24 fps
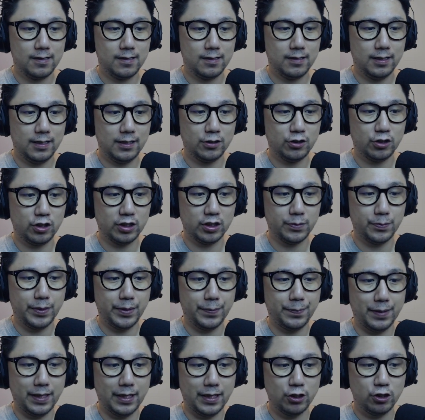Let's just be
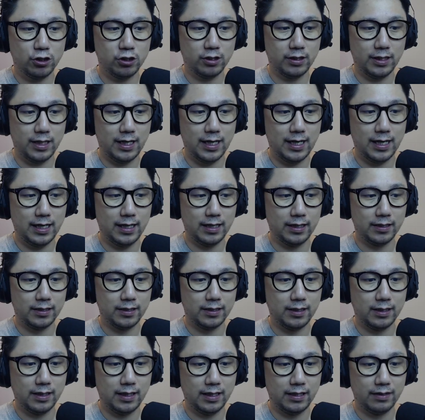patient and
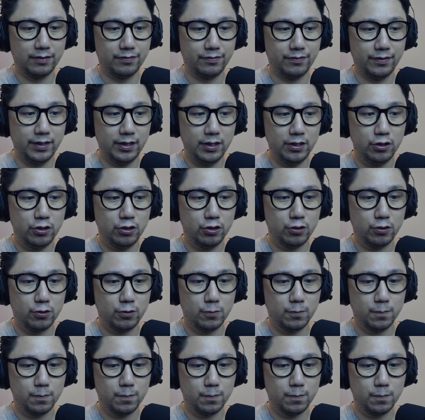let it finish.